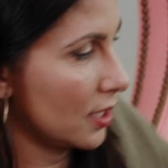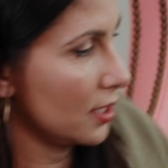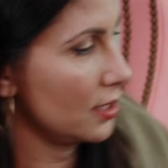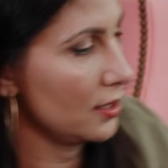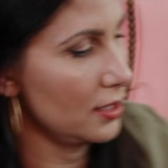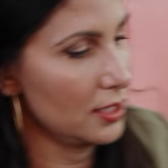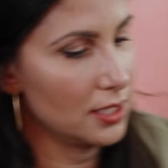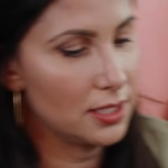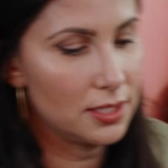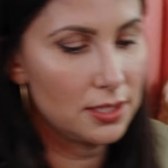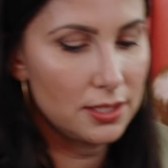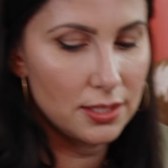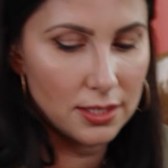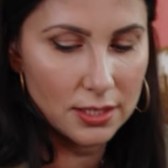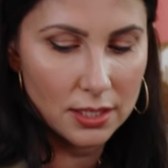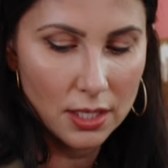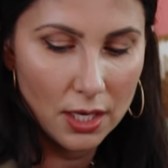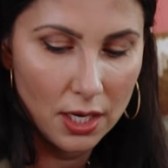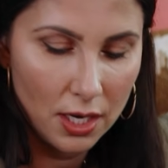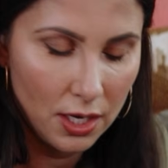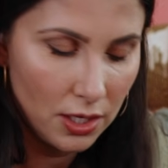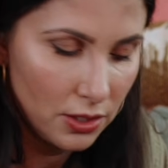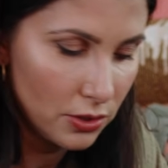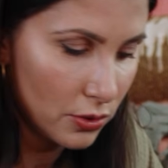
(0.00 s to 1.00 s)
like this.
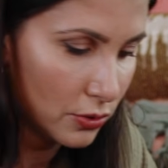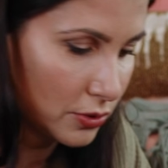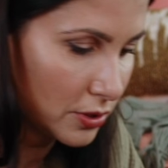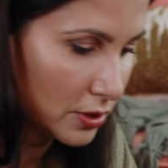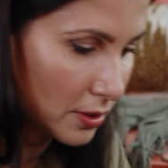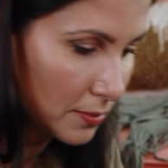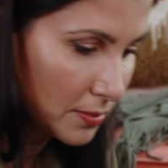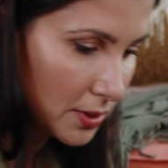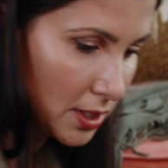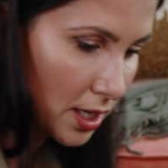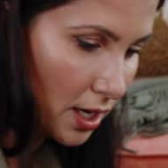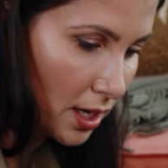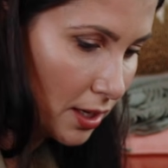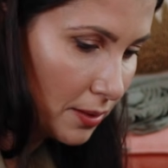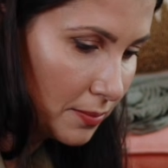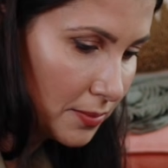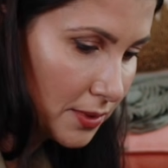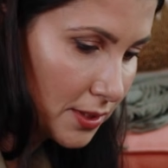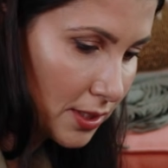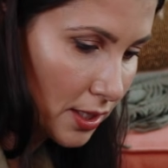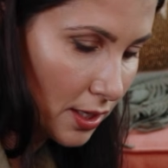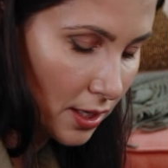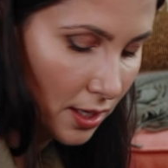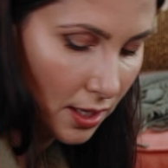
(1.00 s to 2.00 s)
So
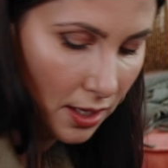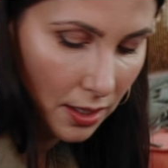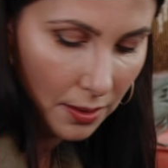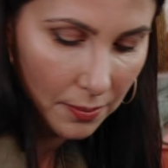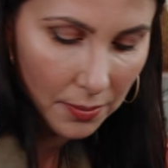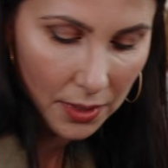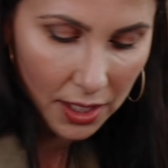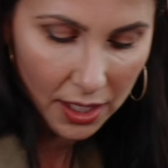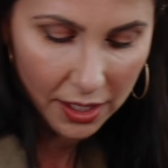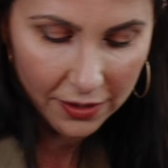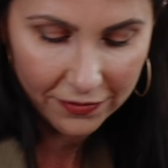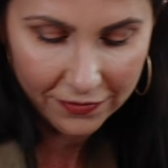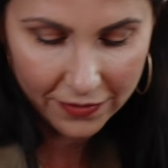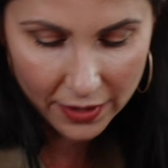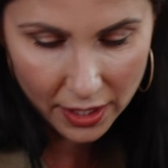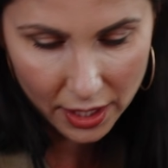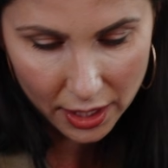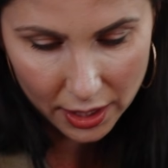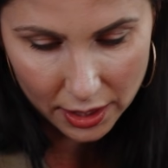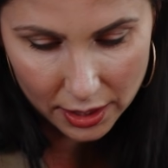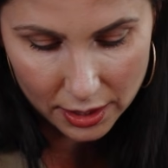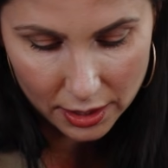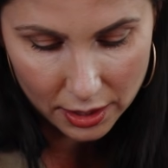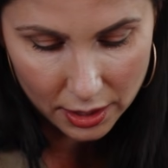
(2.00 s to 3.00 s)
sometimes if
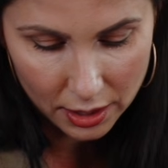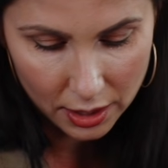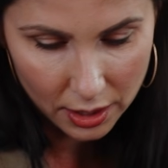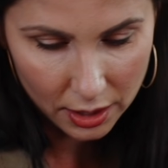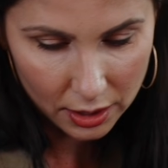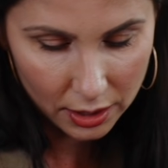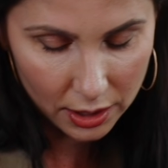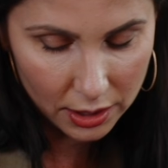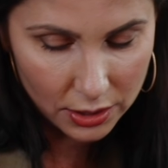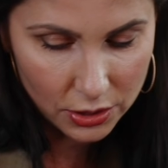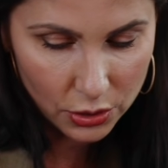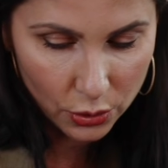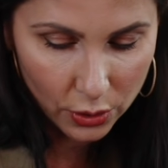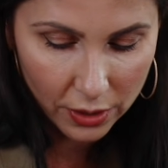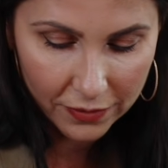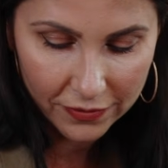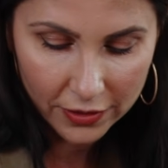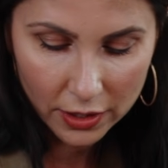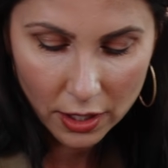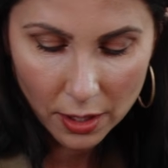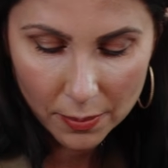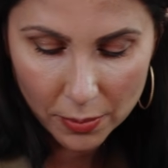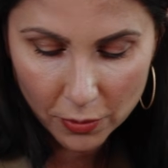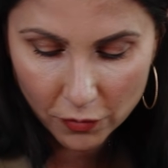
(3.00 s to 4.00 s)
I like don't have
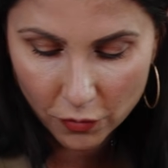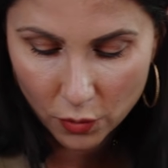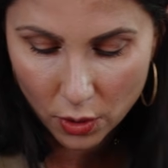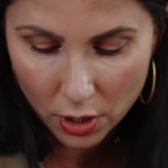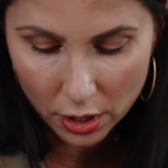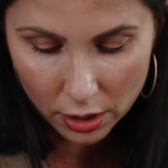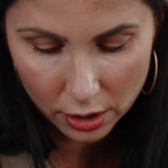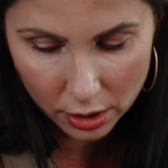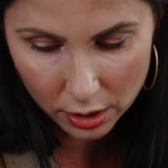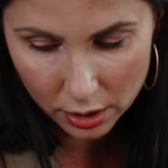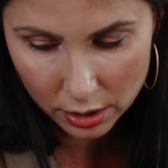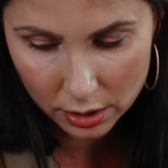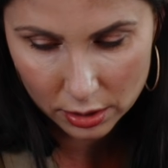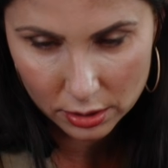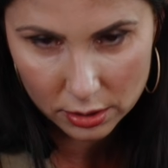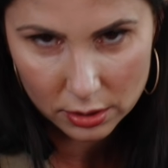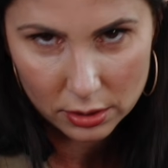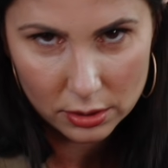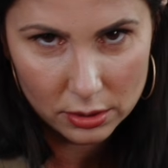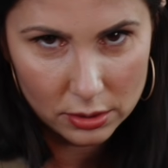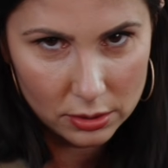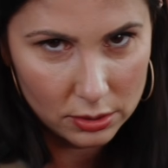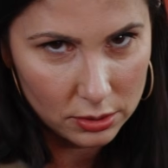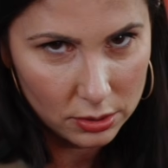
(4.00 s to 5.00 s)
a cup of water
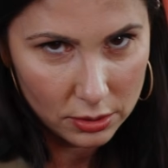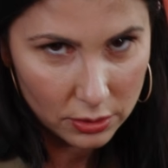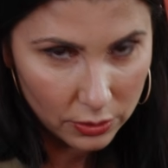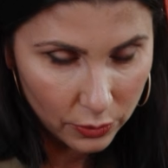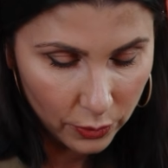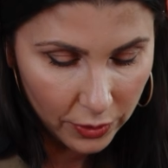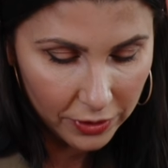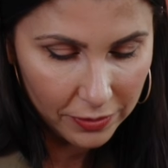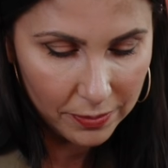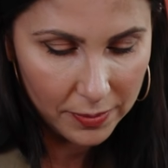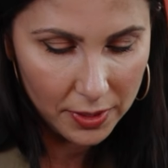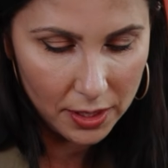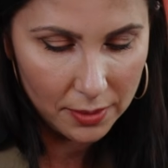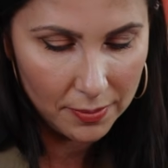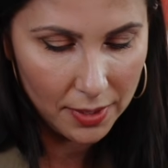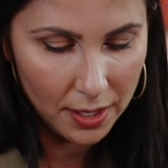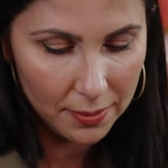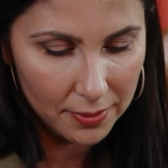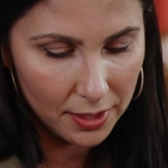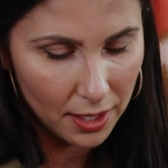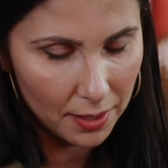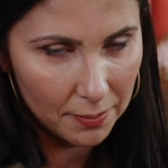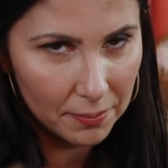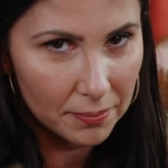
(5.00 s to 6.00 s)
with me,
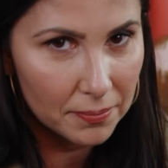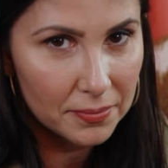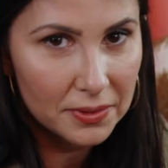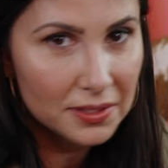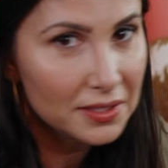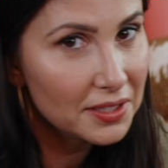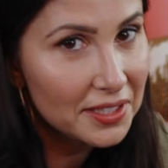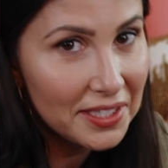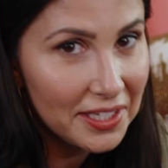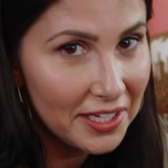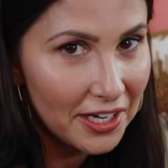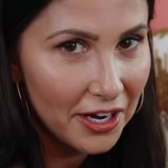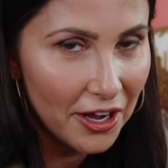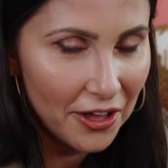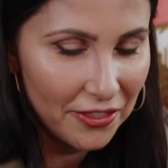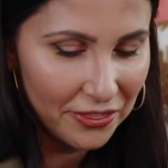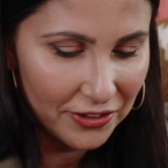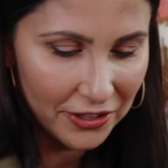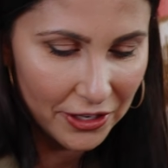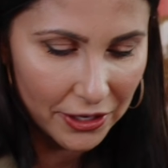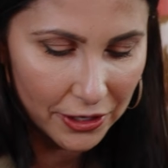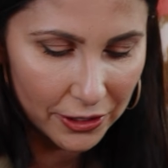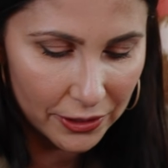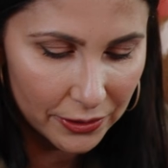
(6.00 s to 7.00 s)
maybe I'm cleaning on
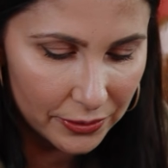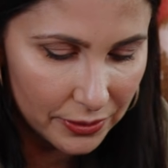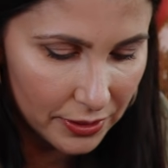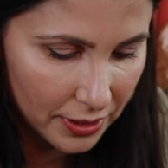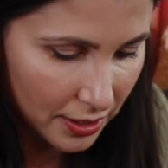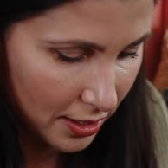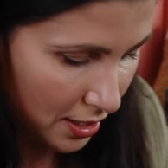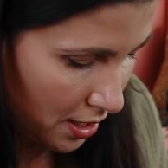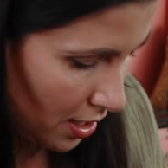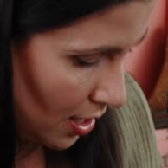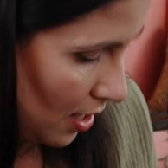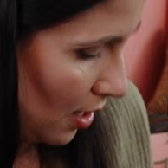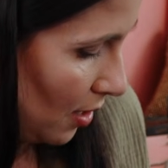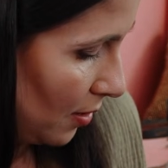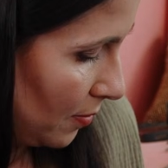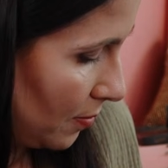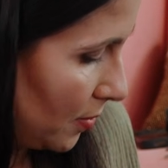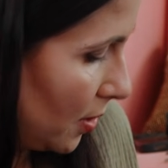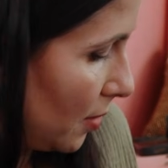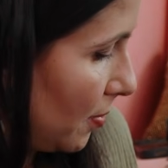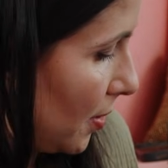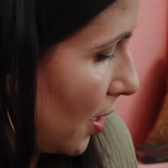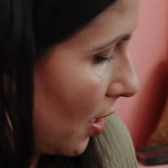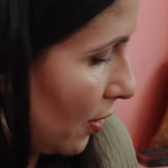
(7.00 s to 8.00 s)
the go,
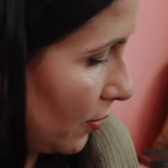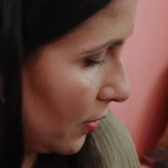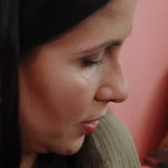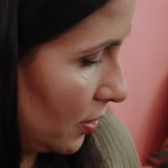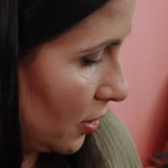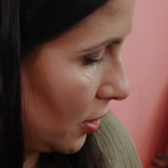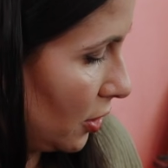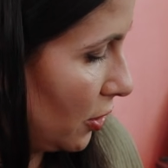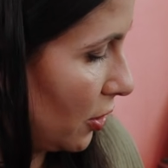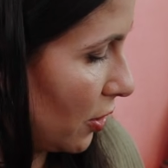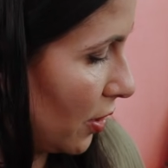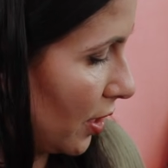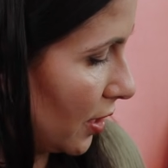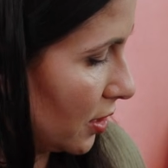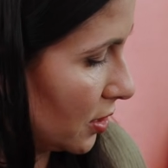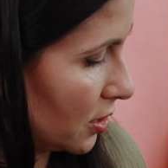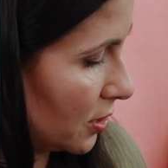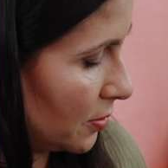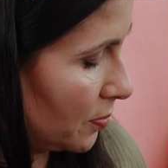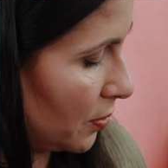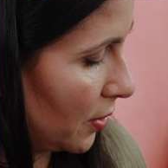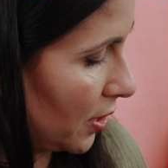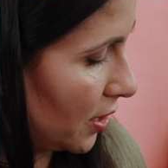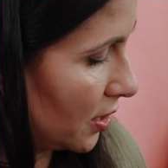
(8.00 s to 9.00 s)
maybe I would, you know, I could
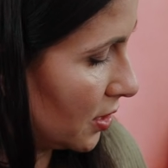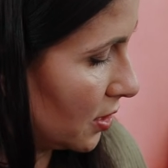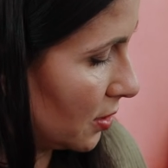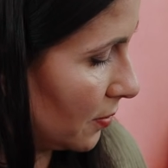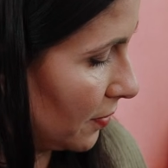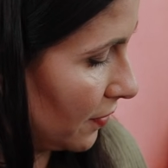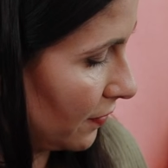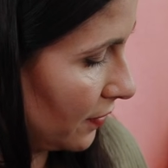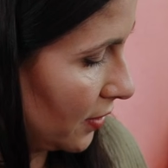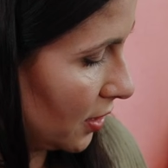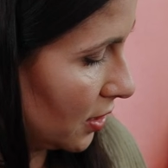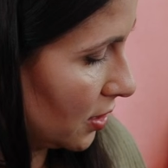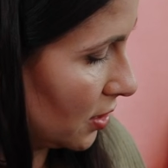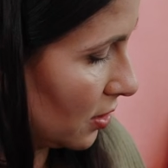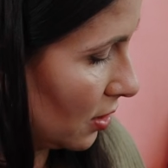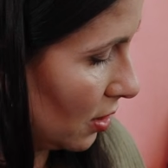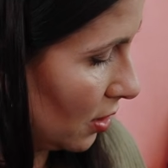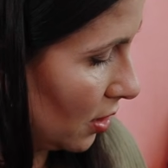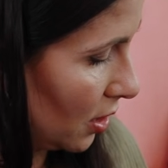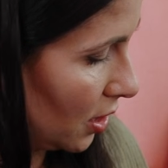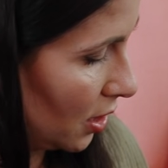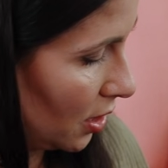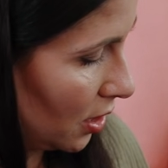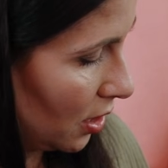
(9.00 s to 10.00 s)
spray some of this
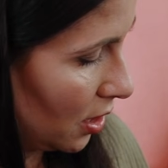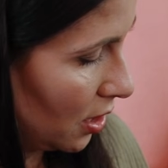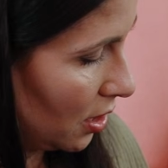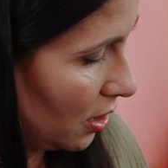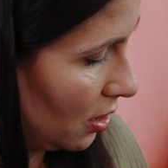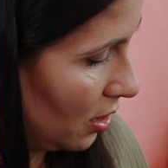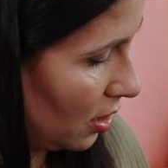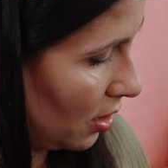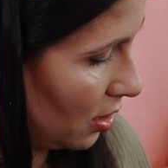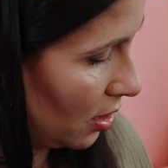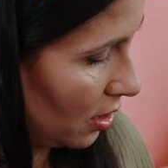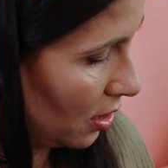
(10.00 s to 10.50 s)
on here.